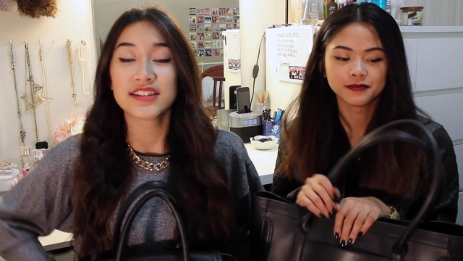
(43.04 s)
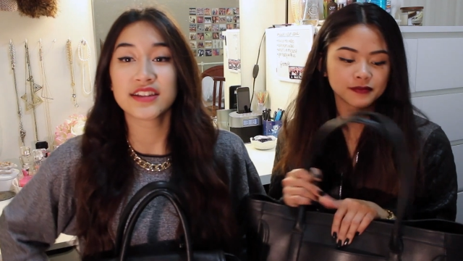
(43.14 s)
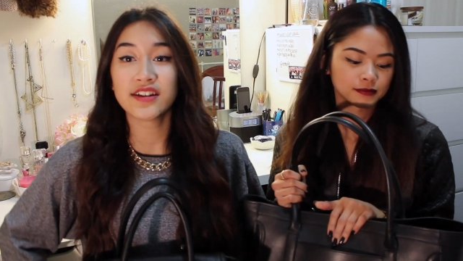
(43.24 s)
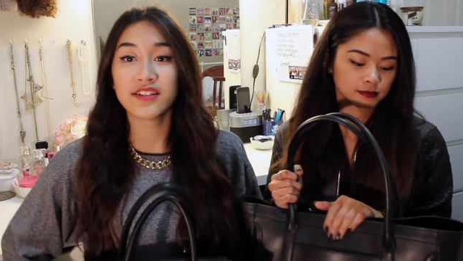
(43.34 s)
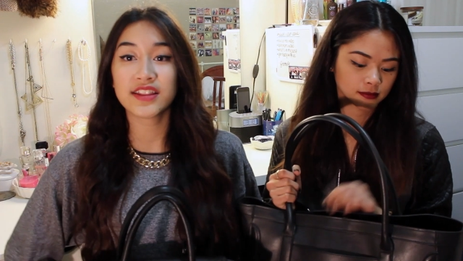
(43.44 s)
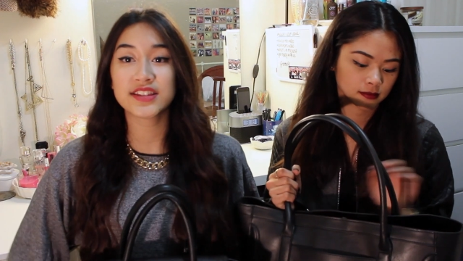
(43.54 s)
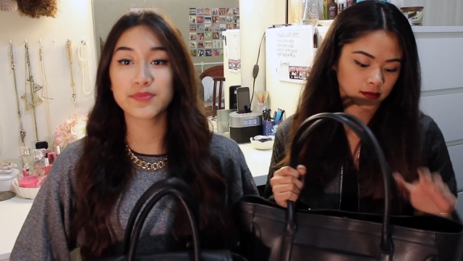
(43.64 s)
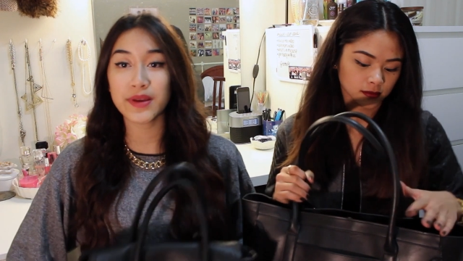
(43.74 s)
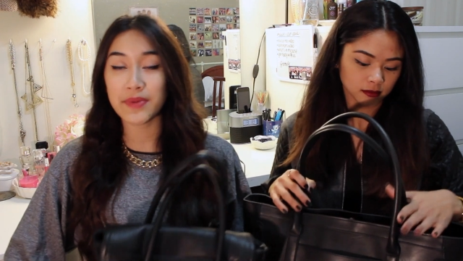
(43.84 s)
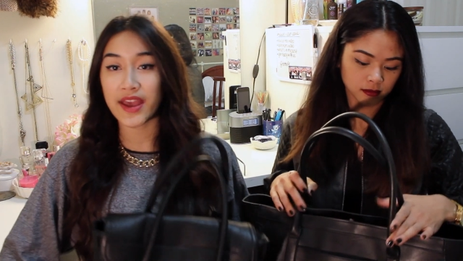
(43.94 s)
Speaker 1: So
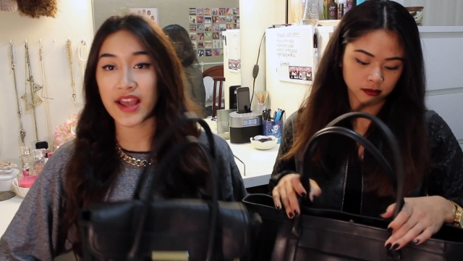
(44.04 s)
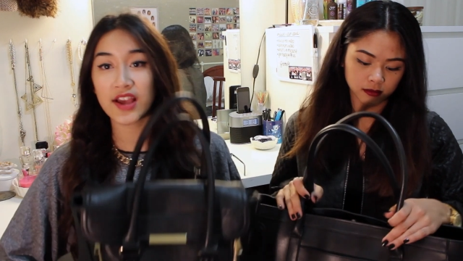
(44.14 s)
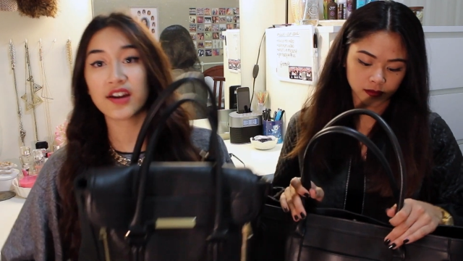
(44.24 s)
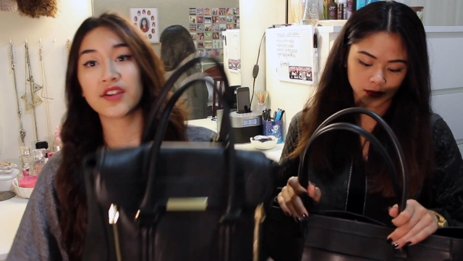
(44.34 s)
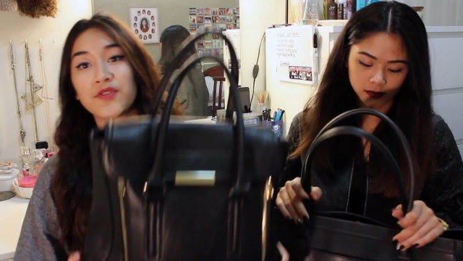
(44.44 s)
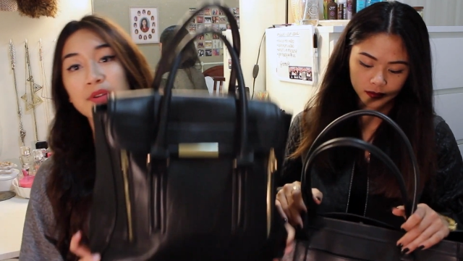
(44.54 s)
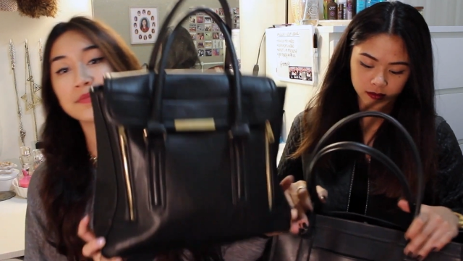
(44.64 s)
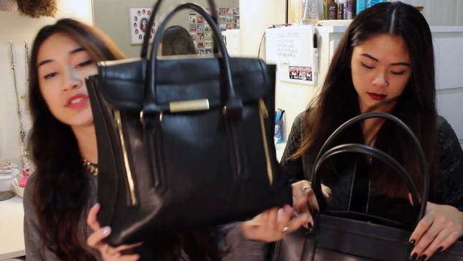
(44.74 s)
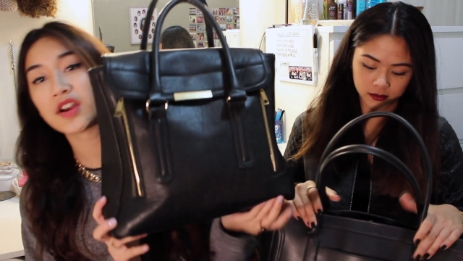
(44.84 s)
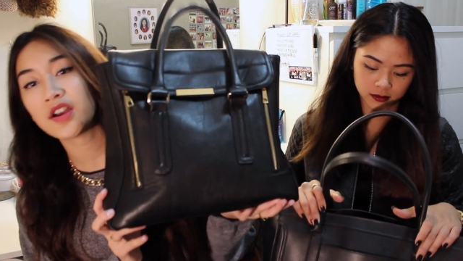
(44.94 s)
this is my bag. I got it
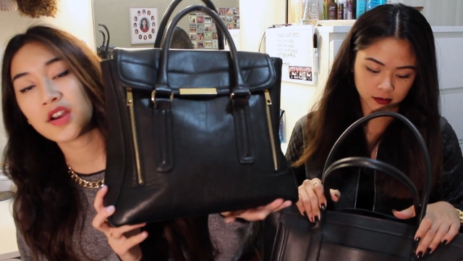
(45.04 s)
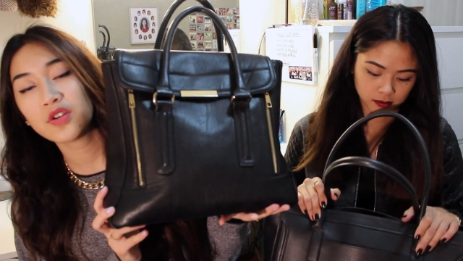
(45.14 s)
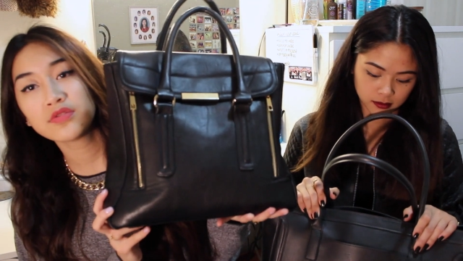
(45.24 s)
from Zara.